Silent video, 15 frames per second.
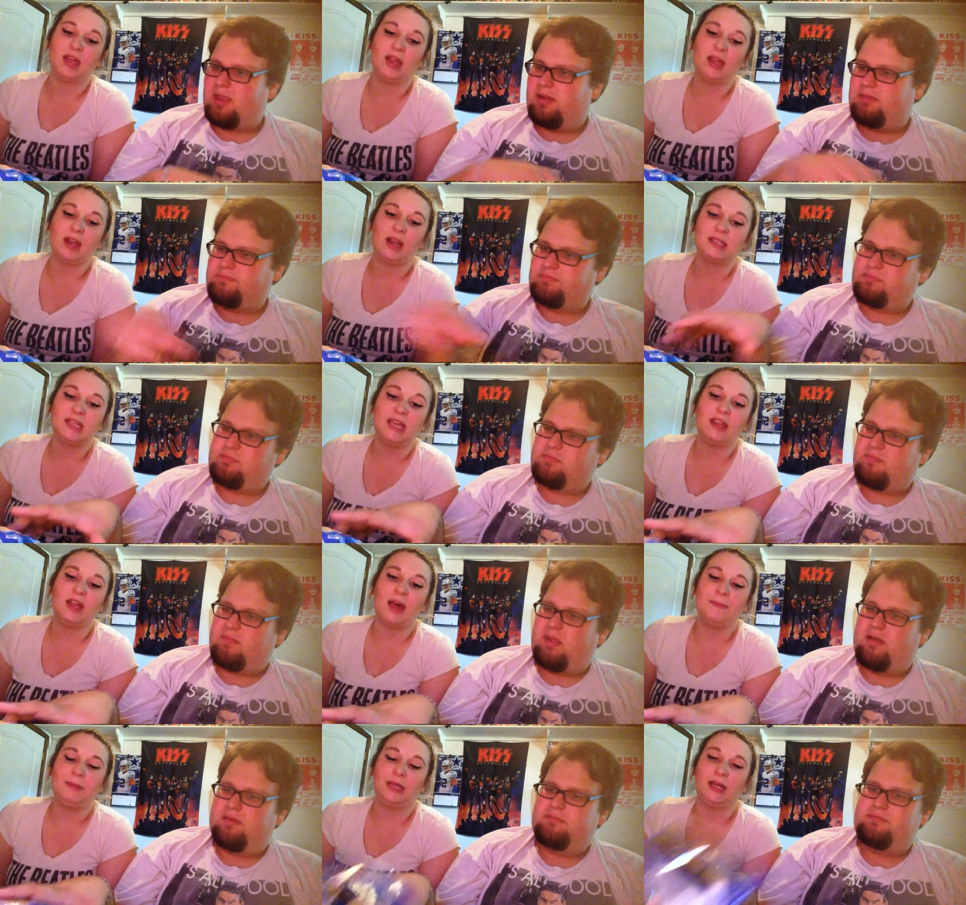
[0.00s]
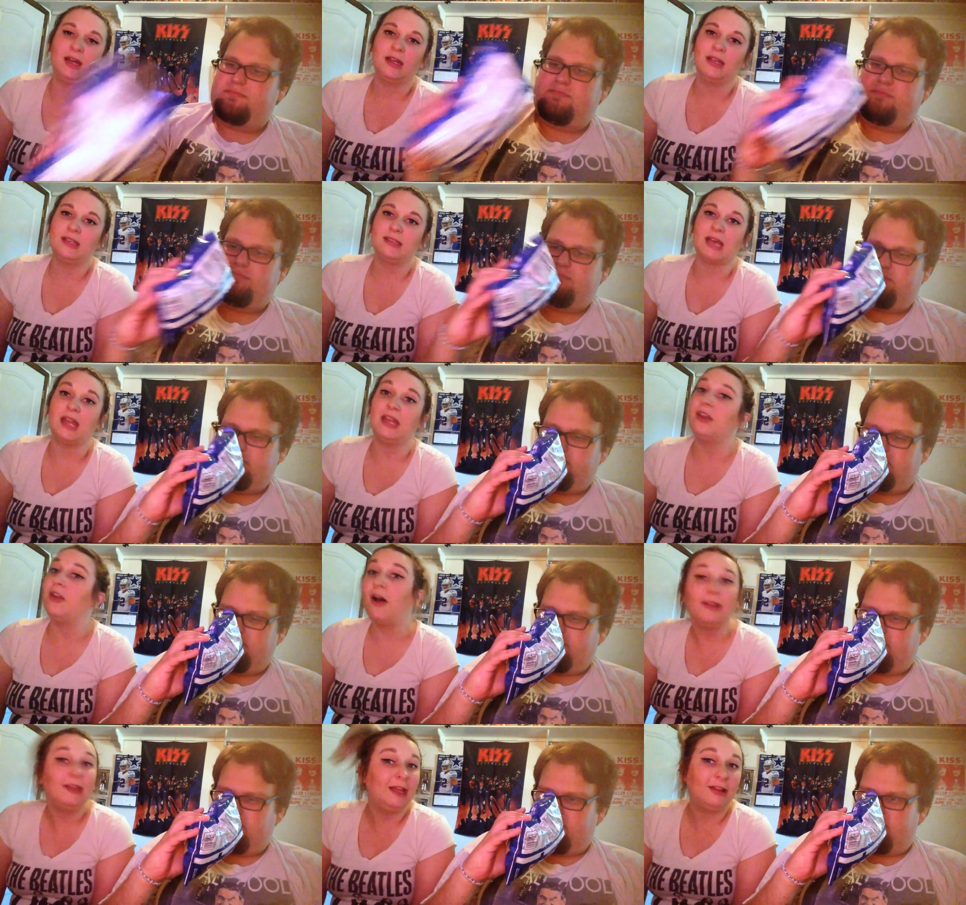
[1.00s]
Speaker 1: and I say that because I did
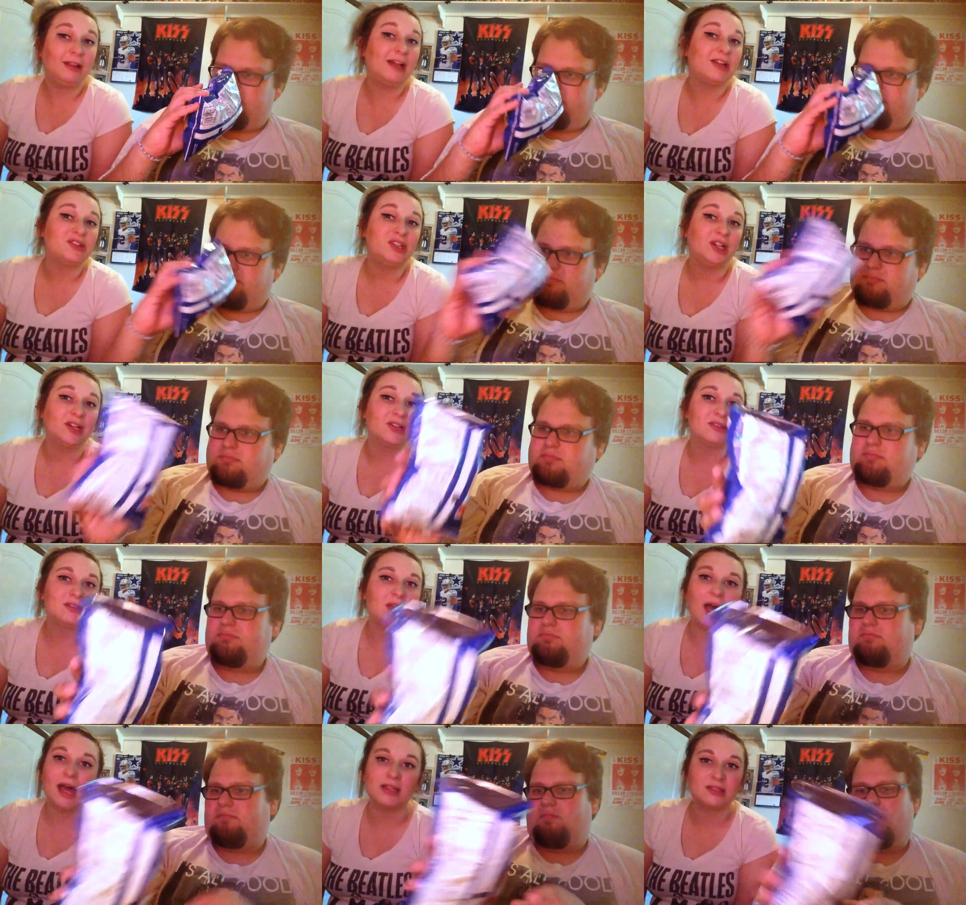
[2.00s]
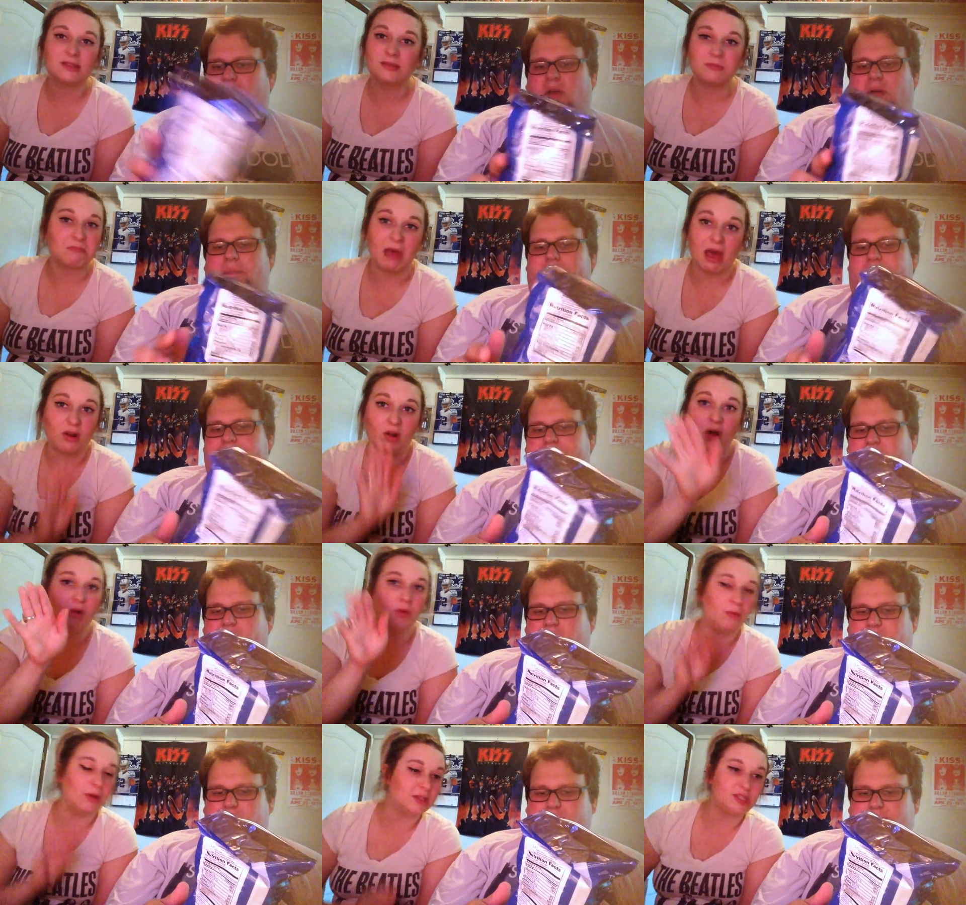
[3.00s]
not like last year's at, at
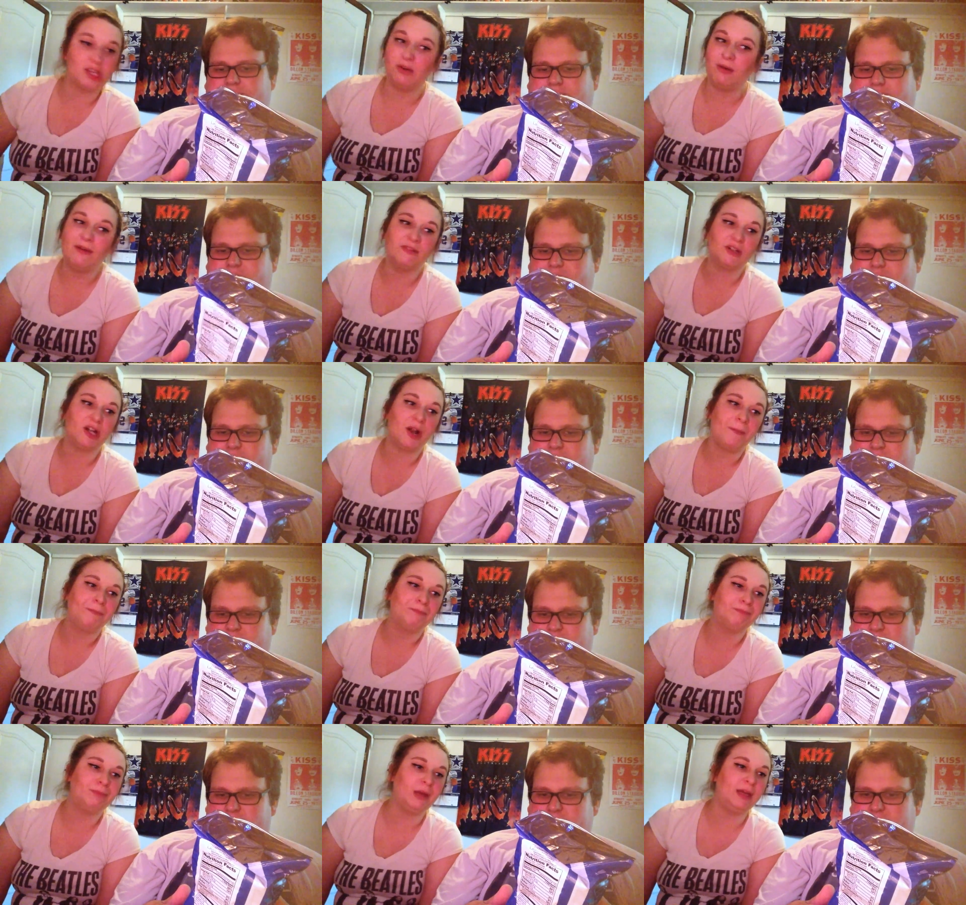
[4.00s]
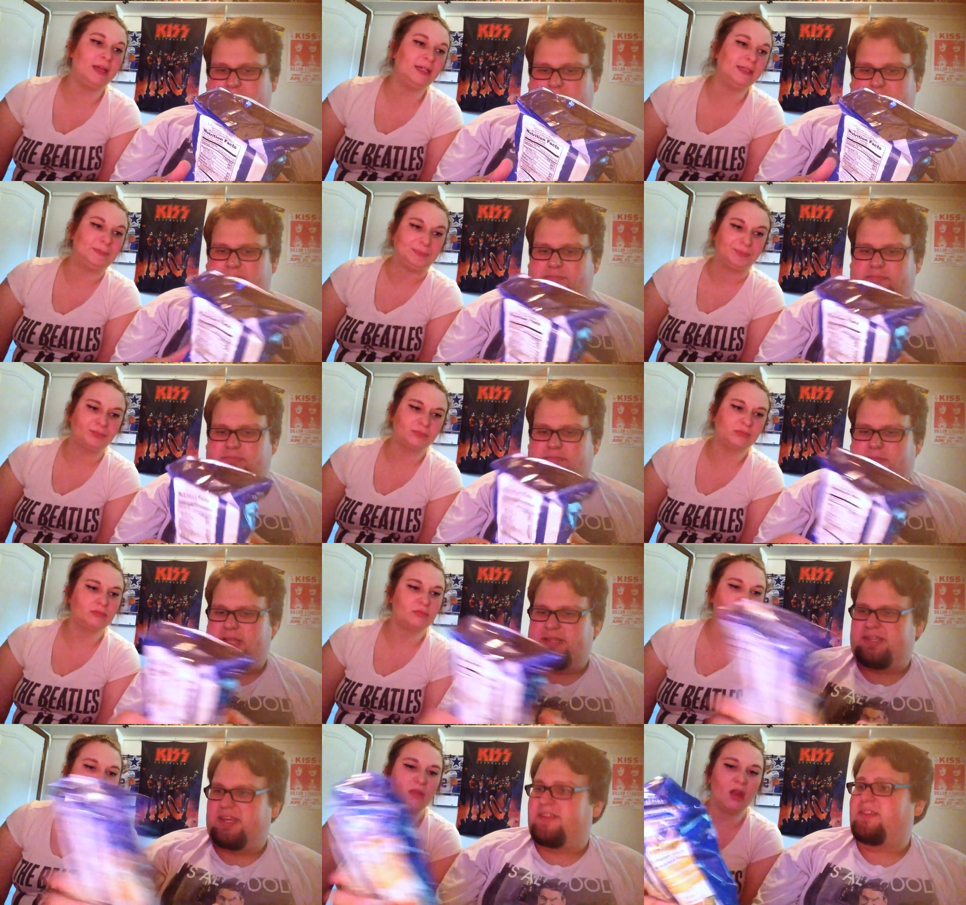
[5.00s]
all whatsoever. But
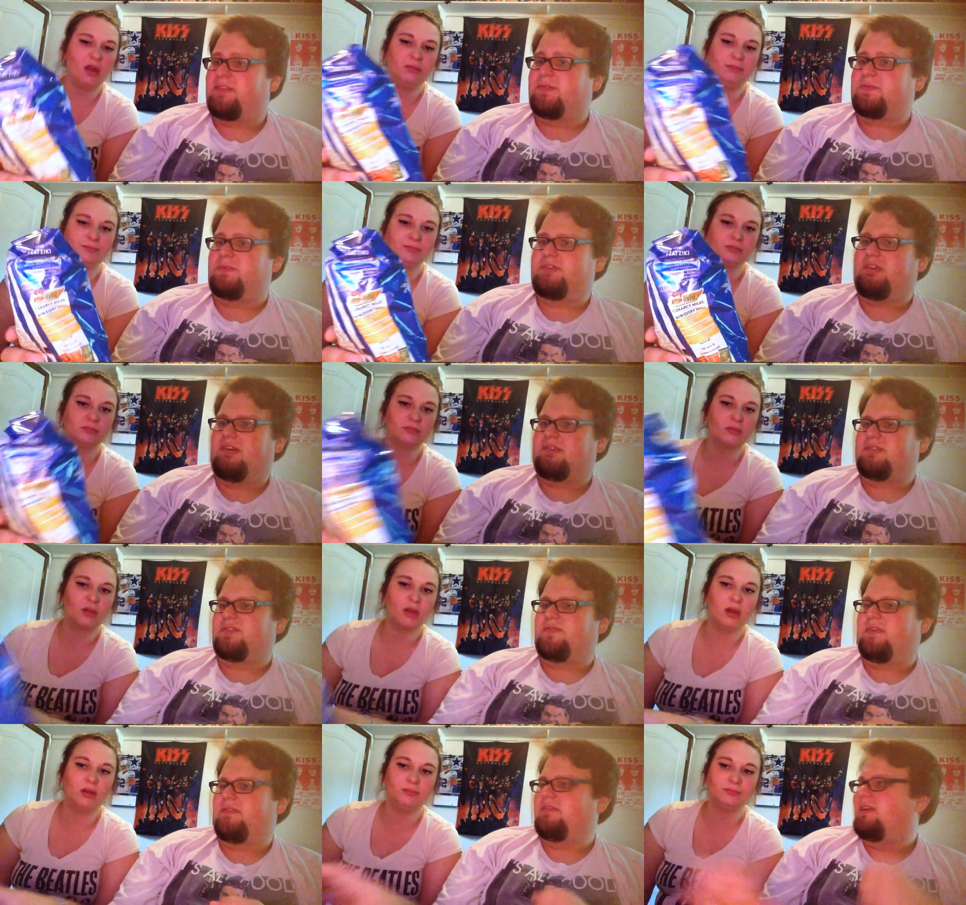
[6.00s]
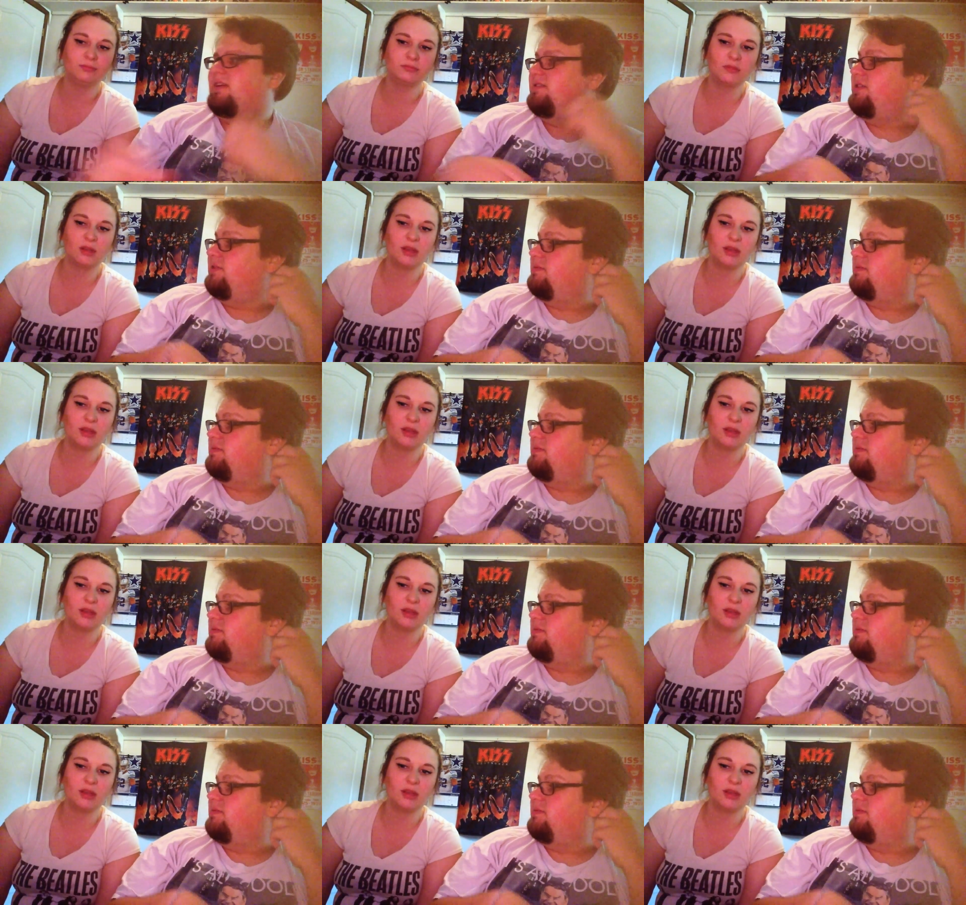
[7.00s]
Speaker 2: see, I think those were Jocelyn's favorite last